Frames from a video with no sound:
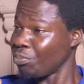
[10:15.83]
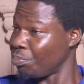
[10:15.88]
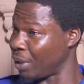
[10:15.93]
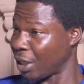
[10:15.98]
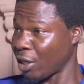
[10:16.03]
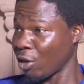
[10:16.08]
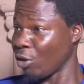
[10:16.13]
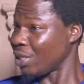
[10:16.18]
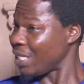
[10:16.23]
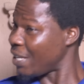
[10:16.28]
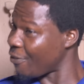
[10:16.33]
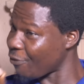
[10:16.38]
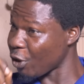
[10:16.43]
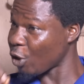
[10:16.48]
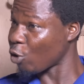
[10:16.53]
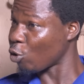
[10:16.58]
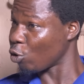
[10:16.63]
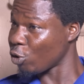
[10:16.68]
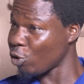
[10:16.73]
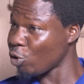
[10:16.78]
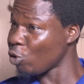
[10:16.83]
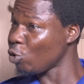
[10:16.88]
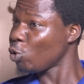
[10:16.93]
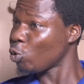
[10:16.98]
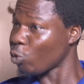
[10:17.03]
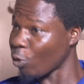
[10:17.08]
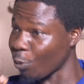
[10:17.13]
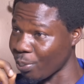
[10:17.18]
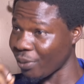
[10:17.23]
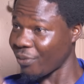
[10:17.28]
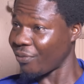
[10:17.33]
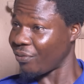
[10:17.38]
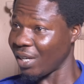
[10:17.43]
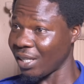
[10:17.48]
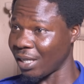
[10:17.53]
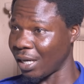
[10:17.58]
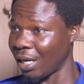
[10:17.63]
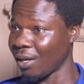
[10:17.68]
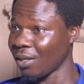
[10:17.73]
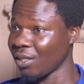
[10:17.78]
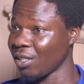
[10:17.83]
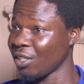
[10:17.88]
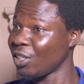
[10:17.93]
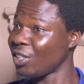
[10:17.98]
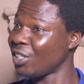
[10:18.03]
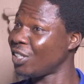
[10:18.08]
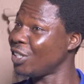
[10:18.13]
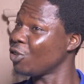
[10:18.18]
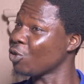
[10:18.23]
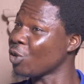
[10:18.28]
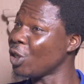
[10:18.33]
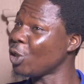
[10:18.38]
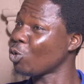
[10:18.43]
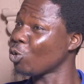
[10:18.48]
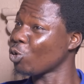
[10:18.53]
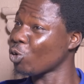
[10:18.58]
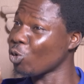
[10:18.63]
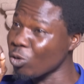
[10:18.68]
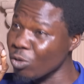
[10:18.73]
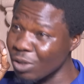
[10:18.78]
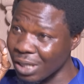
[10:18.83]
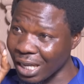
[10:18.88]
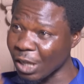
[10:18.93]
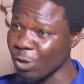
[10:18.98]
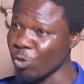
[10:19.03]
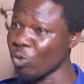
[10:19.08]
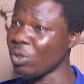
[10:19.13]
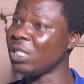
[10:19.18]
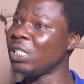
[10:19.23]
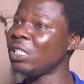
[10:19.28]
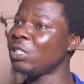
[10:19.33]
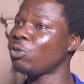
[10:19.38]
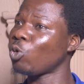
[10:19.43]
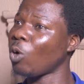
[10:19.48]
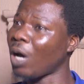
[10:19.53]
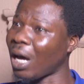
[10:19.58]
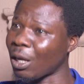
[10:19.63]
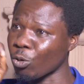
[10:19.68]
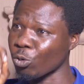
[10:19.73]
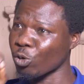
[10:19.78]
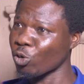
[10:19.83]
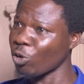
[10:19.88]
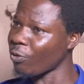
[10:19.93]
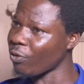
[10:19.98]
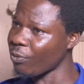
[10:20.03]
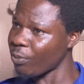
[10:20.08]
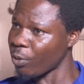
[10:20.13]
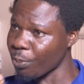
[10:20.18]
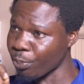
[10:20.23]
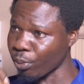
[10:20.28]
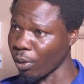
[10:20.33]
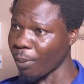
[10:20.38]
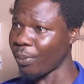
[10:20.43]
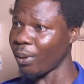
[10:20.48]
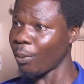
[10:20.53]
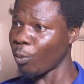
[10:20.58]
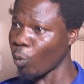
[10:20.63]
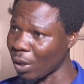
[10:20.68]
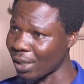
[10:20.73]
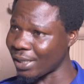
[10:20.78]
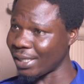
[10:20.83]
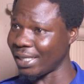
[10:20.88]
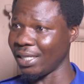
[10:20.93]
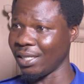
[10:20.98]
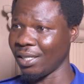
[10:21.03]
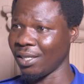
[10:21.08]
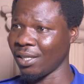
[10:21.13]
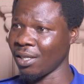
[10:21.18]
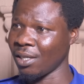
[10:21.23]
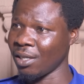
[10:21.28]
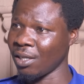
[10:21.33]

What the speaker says: Because if you continue to befriend her, she's going to land you into an unsolvable problem one day.